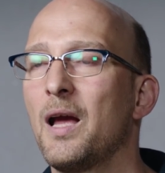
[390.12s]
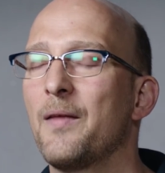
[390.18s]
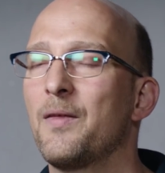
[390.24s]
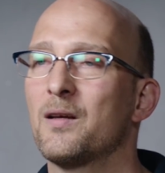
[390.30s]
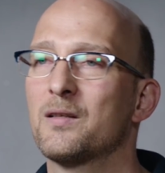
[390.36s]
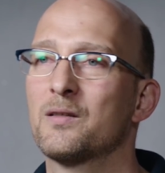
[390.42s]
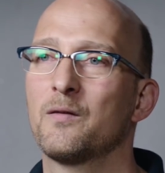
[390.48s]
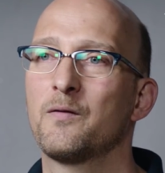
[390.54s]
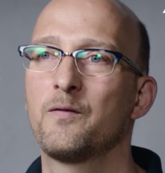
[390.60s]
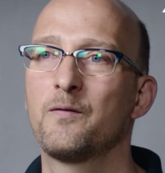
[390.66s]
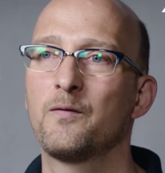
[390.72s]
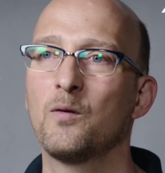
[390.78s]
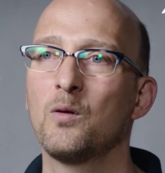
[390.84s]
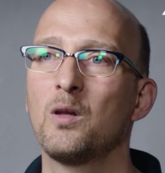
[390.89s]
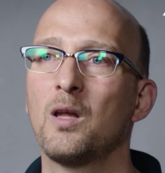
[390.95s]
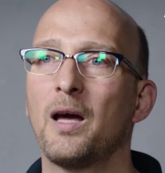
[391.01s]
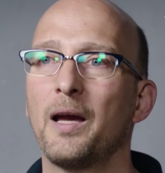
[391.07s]
and there's a
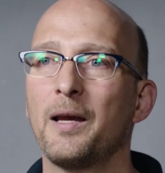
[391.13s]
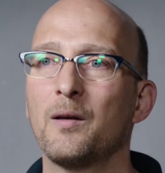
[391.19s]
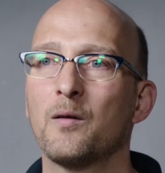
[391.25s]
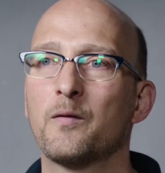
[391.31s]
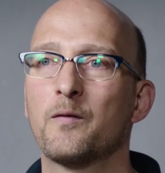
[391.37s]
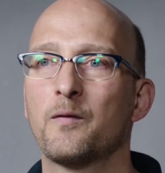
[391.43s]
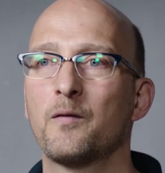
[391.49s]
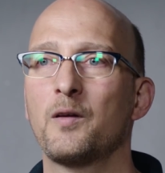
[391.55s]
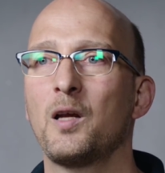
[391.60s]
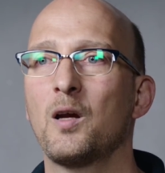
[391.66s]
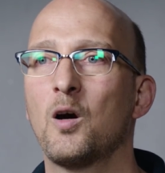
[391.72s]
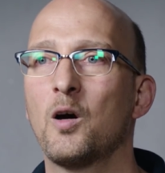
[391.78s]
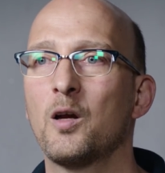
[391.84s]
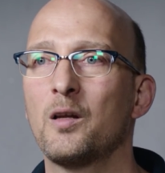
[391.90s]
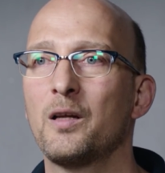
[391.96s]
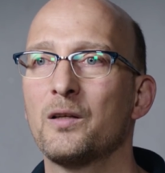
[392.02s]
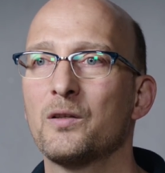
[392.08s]
full line of free
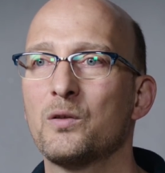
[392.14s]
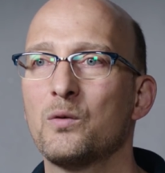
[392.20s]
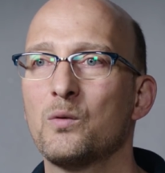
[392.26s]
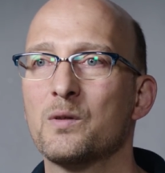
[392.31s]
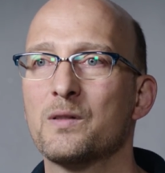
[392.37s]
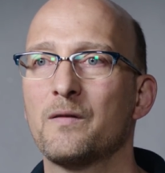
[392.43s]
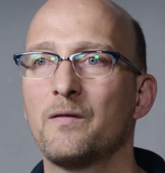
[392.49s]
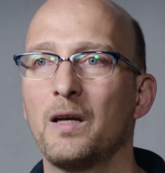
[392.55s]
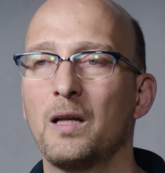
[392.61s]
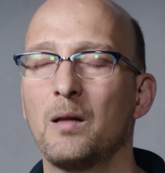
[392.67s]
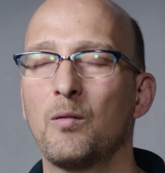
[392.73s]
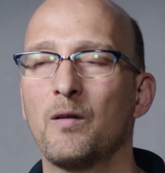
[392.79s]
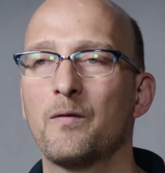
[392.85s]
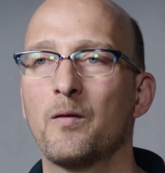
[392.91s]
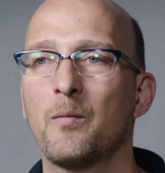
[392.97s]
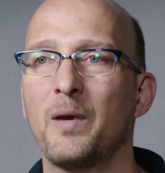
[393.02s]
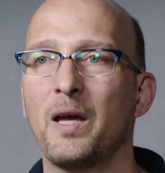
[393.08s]
online tools available
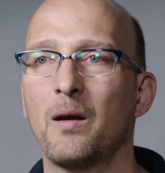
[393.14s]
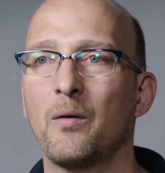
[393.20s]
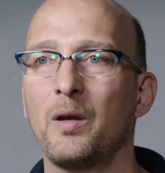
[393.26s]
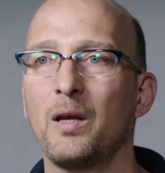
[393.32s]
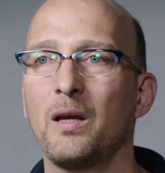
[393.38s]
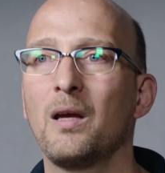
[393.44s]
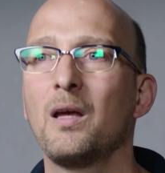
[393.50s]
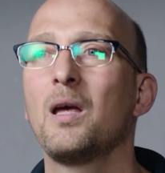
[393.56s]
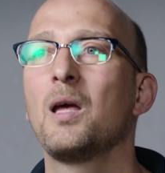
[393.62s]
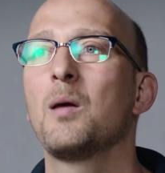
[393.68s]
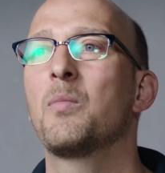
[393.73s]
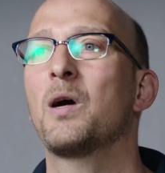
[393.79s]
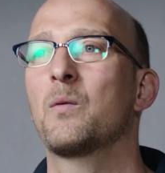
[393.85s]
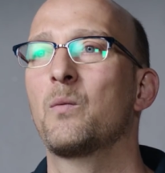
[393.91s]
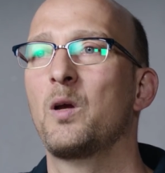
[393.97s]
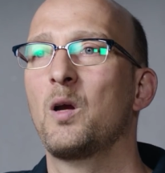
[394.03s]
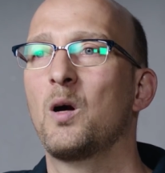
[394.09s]
from ARRI,
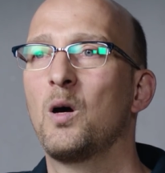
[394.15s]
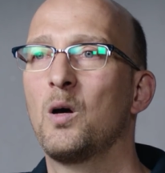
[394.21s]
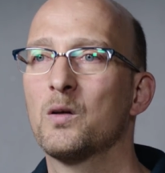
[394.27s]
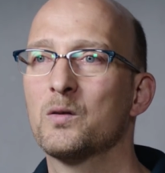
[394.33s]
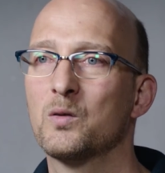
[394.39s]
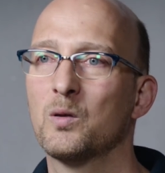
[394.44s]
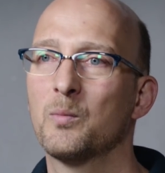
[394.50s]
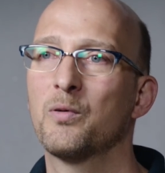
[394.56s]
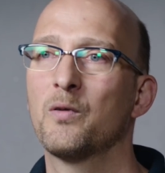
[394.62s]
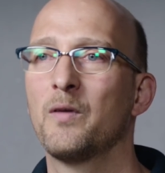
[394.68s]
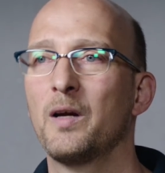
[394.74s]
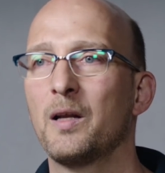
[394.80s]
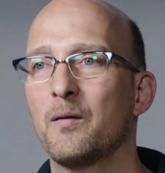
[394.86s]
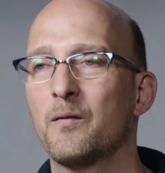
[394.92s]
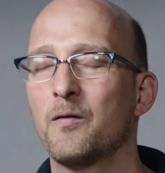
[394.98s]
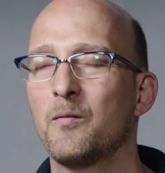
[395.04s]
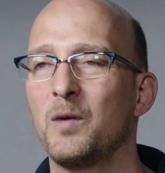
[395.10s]
but we also
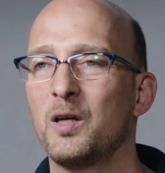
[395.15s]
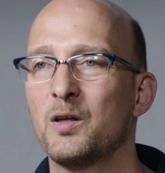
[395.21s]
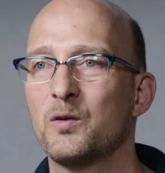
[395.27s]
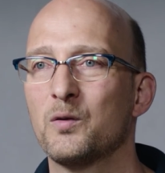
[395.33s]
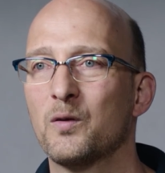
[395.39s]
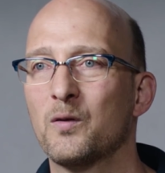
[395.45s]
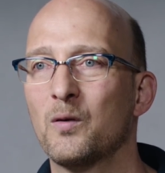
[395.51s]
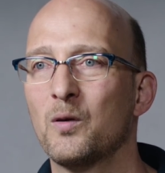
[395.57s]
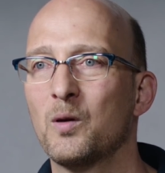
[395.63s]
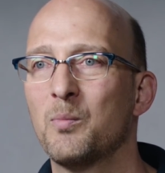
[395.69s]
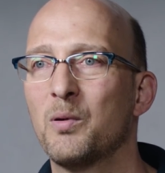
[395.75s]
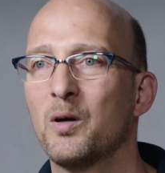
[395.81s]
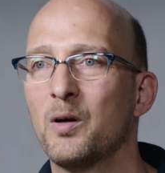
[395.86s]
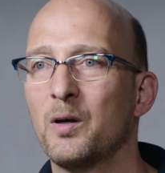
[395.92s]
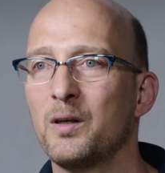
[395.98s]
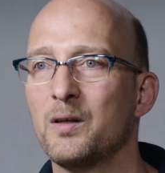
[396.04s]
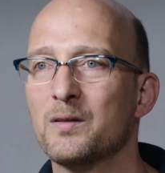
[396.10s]
provide information to third
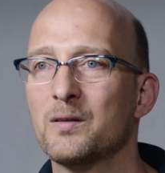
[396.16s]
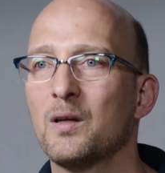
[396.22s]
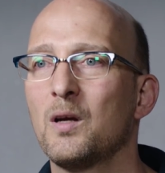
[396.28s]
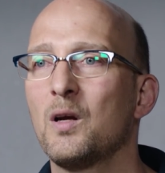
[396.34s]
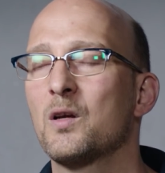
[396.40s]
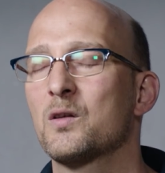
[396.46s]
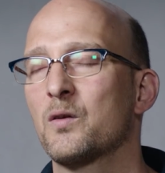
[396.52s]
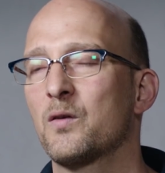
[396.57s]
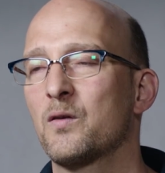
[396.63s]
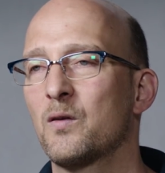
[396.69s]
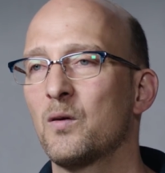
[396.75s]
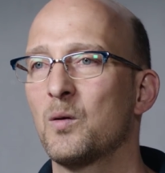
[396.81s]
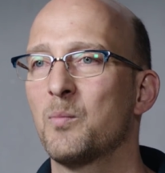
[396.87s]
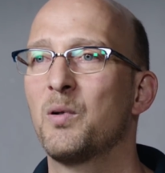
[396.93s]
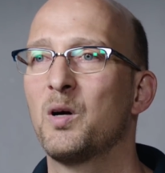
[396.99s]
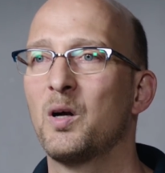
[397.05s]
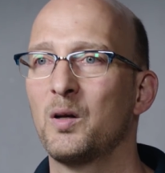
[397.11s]
parties, so
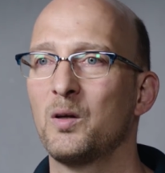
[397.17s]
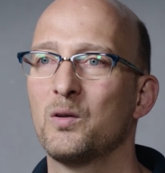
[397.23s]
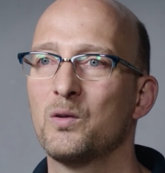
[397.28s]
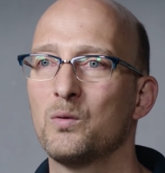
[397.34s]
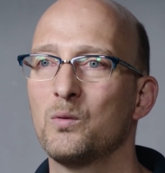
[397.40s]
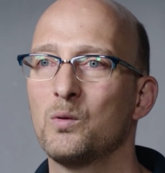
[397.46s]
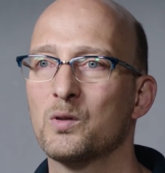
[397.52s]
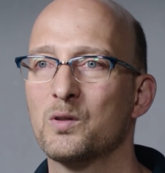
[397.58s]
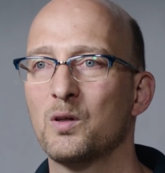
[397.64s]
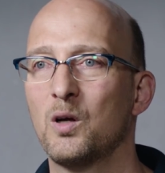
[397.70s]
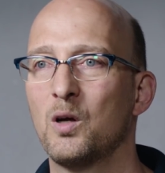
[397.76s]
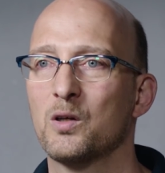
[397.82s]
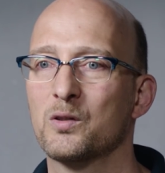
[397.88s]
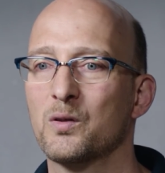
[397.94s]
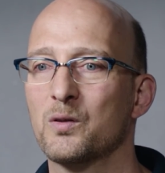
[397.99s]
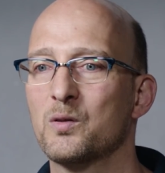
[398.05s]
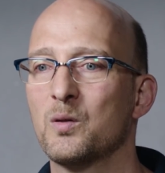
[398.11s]
third-party tools
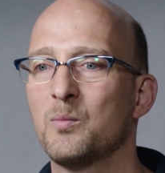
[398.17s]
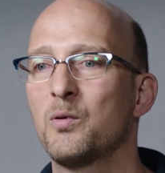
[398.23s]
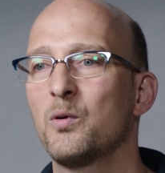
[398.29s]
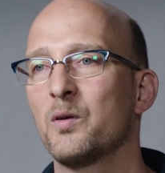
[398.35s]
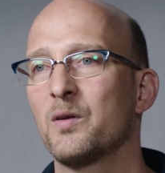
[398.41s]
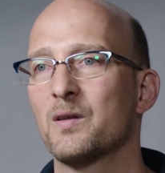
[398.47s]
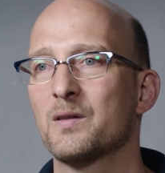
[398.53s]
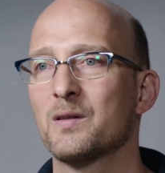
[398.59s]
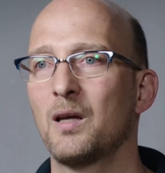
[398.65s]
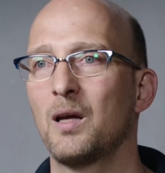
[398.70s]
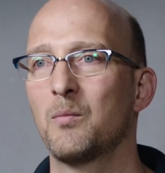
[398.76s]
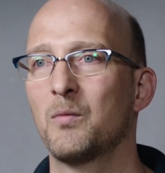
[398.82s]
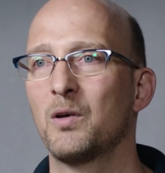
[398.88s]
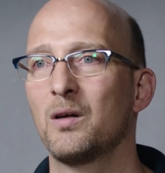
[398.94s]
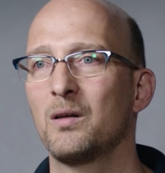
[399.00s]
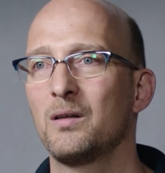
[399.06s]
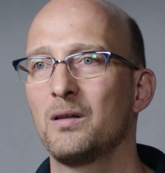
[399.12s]
also support this
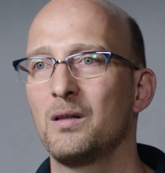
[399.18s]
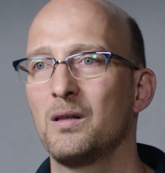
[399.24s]
camera.